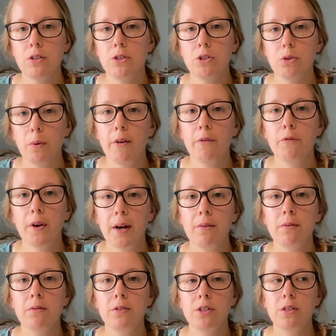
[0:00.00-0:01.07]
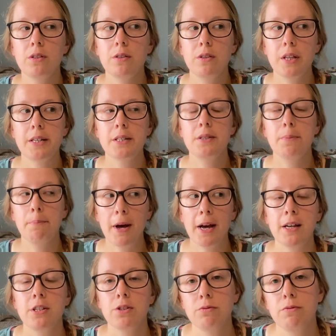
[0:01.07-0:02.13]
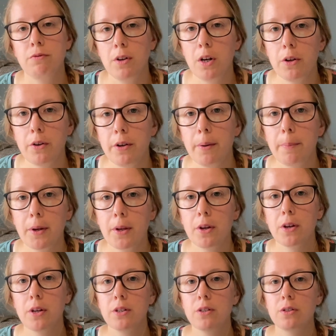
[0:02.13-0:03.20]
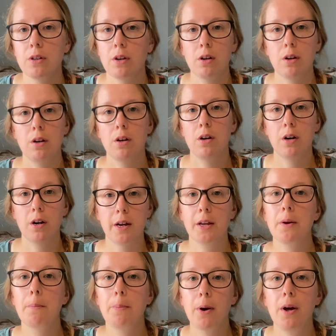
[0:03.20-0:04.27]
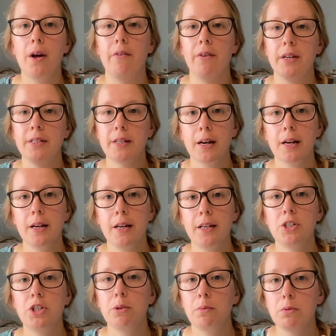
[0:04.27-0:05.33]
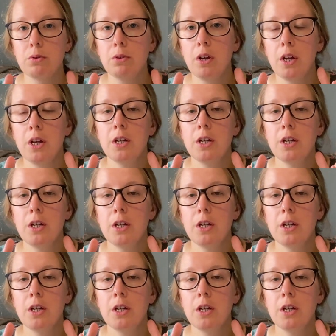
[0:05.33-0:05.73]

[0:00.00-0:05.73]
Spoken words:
So I found this the best for Luna because I can put her exactly, she will